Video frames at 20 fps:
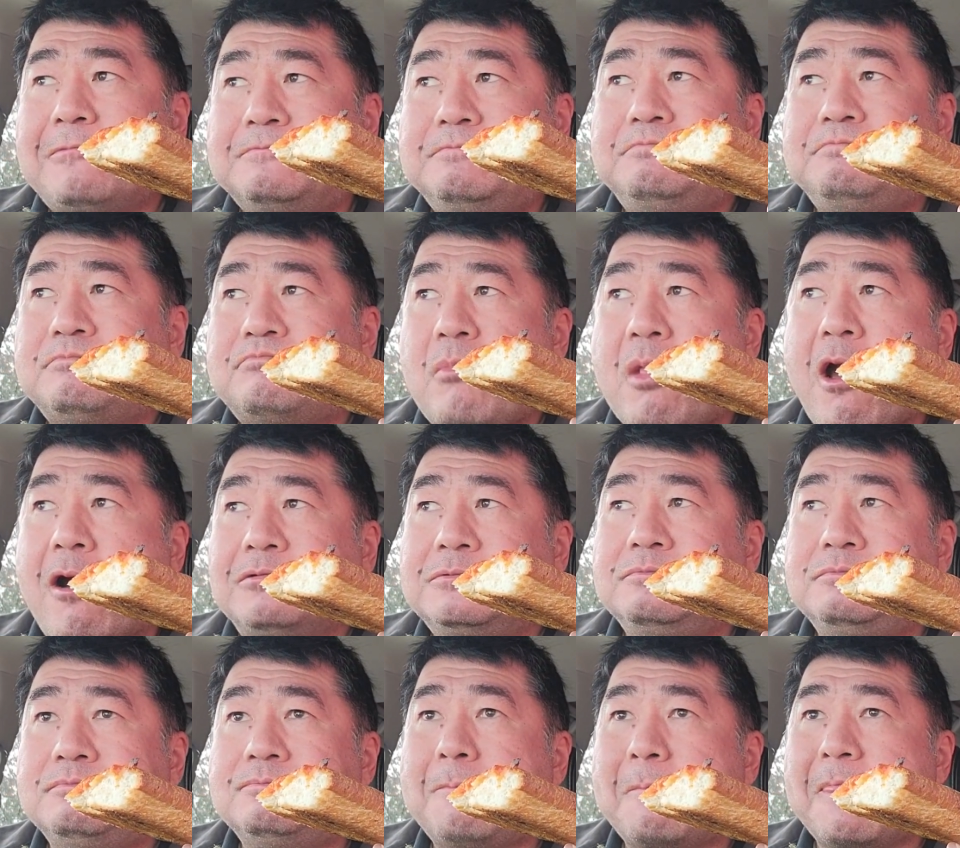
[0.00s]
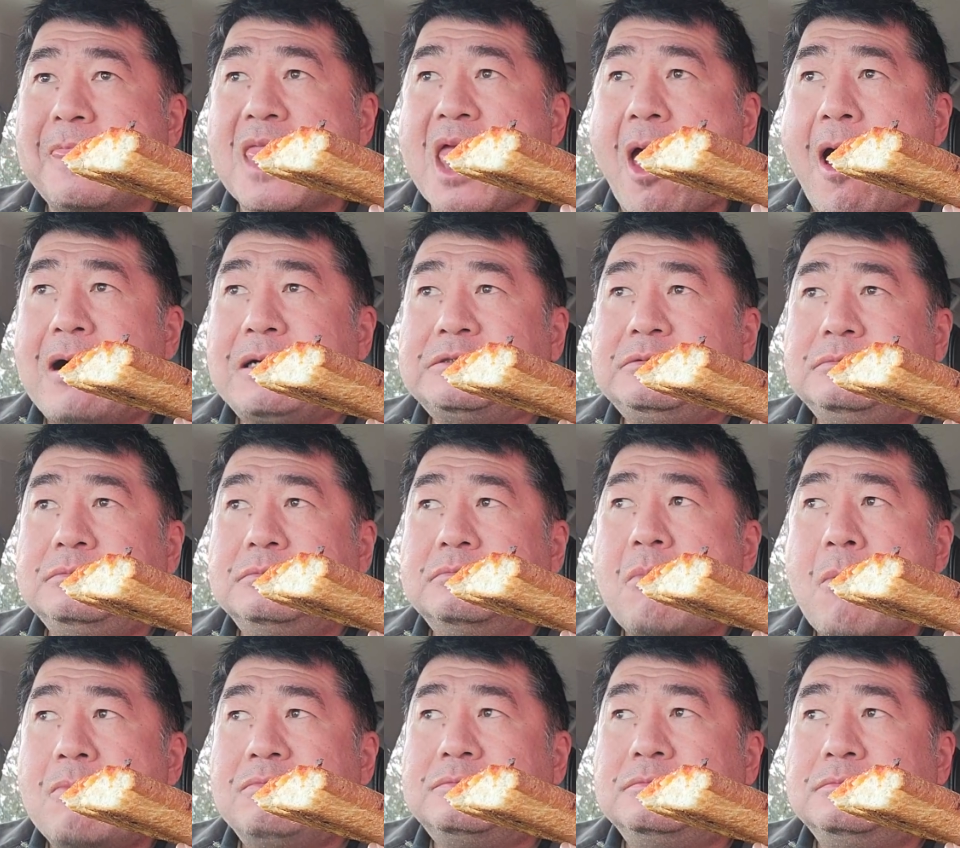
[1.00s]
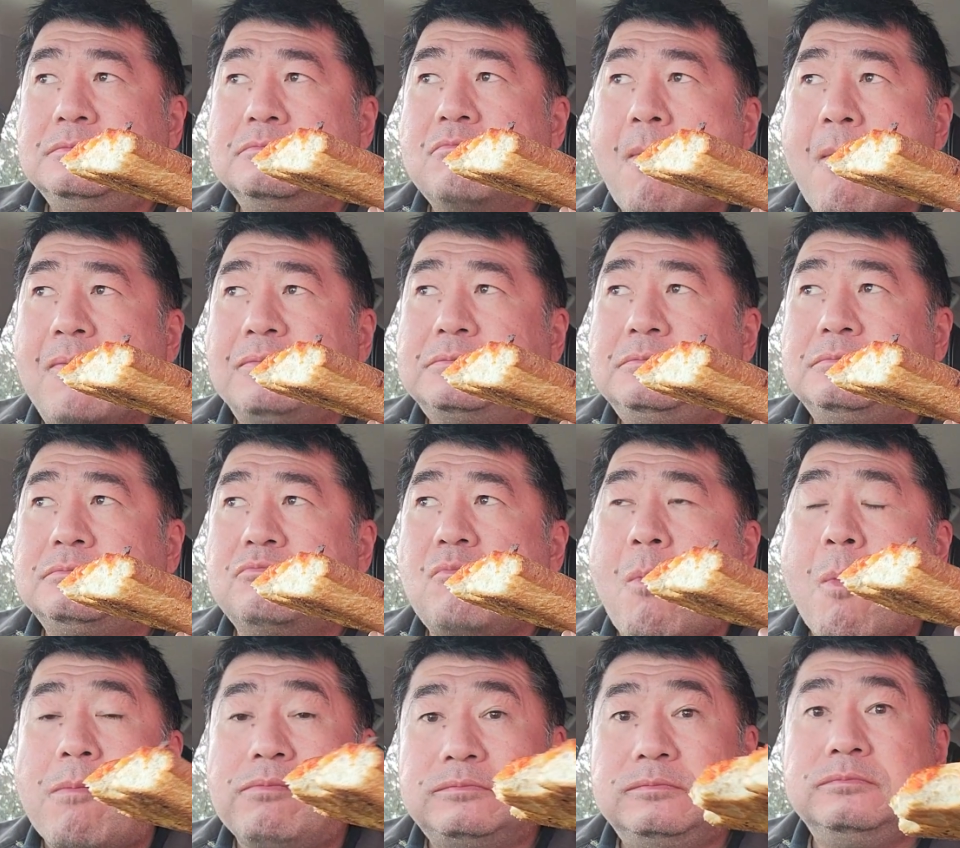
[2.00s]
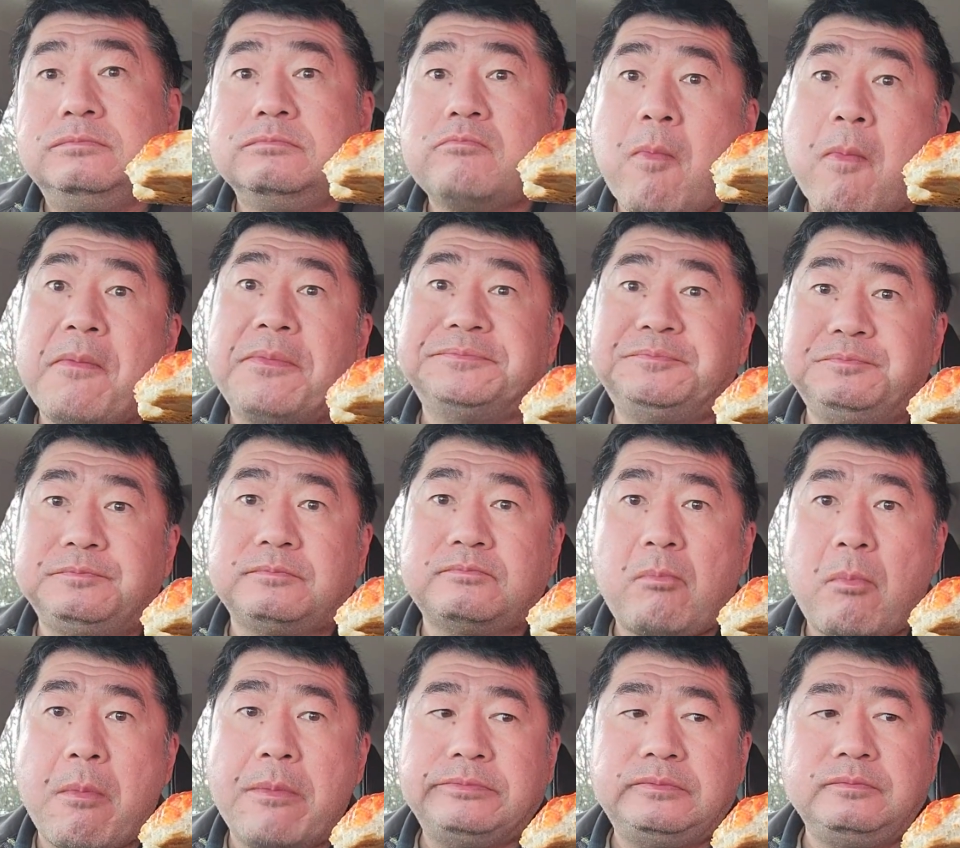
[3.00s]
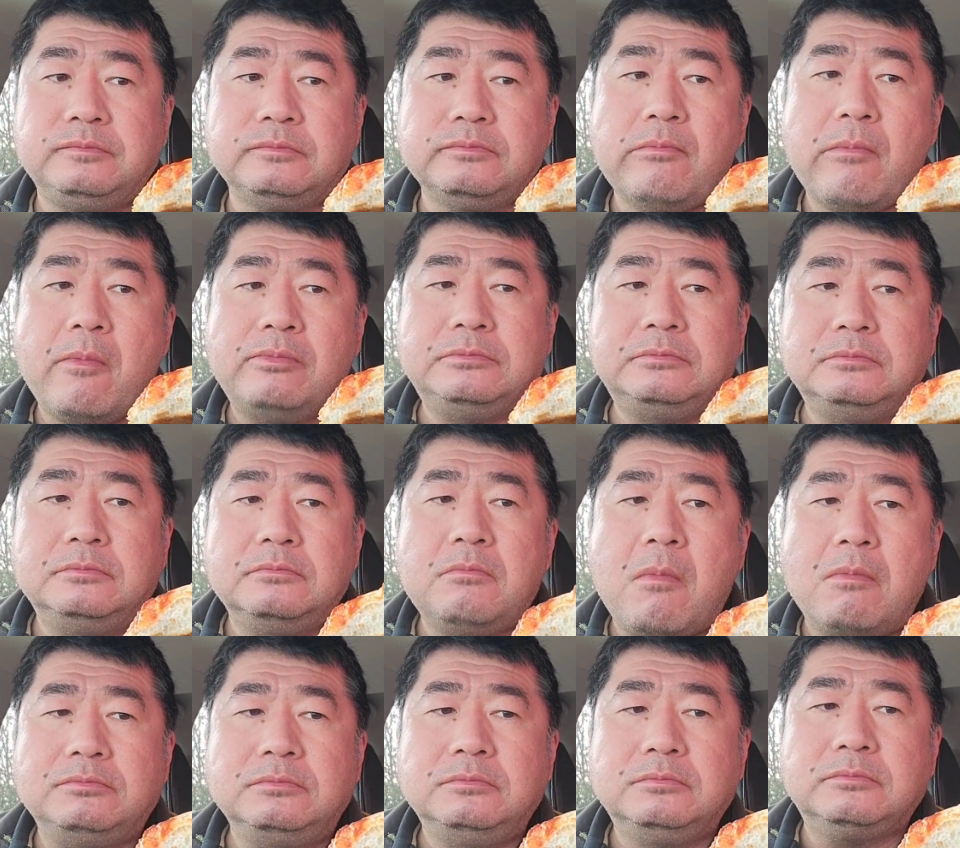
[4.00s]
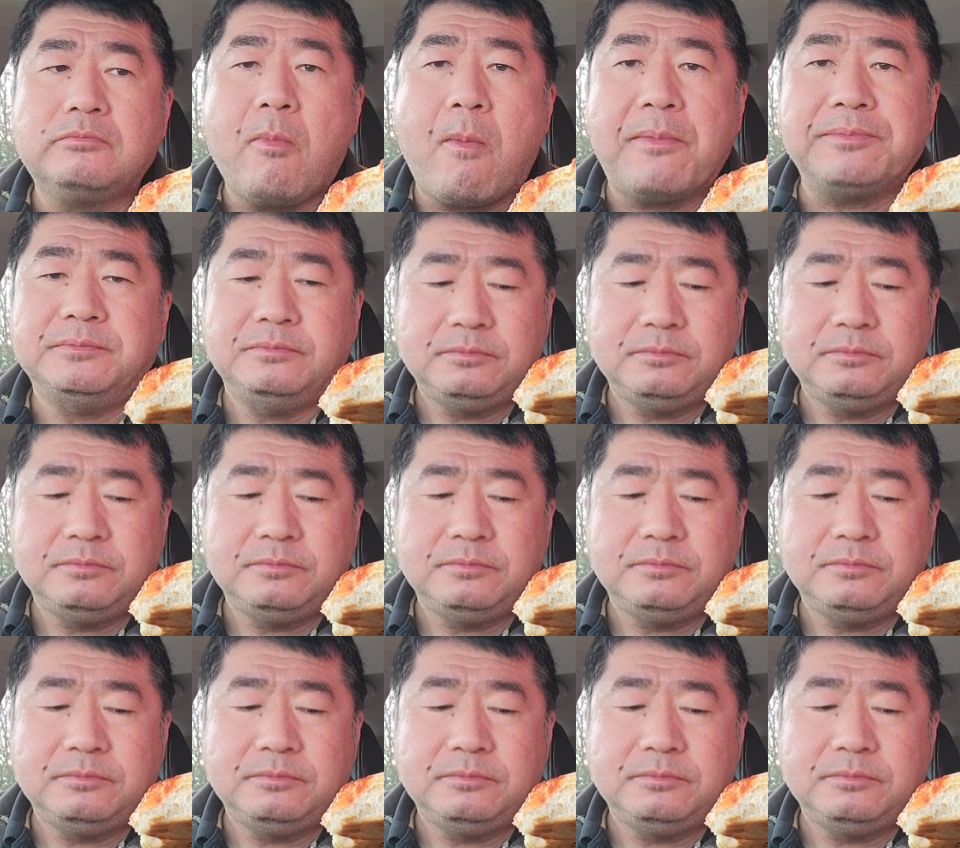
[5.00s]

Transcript: How is the sauce? Is it too salty, too tart? Lots to think about.